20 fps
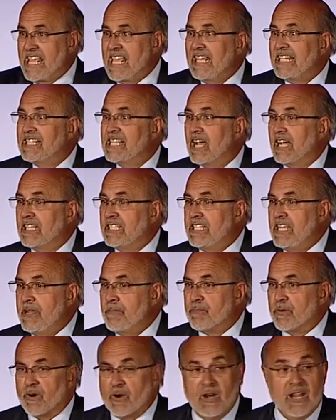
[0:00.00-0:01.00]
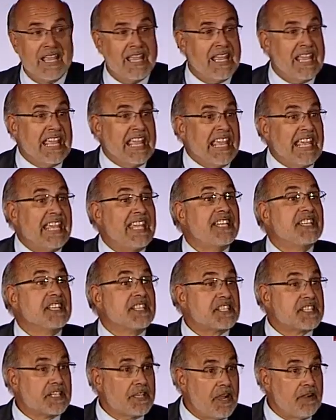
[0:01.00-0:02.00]
he dug deeper, he
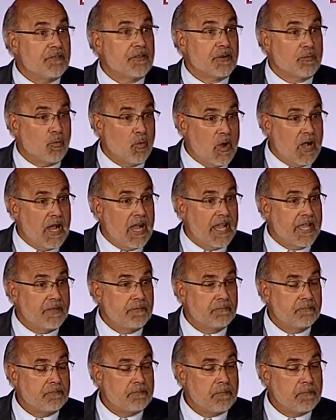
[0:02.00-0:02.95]
discovered why.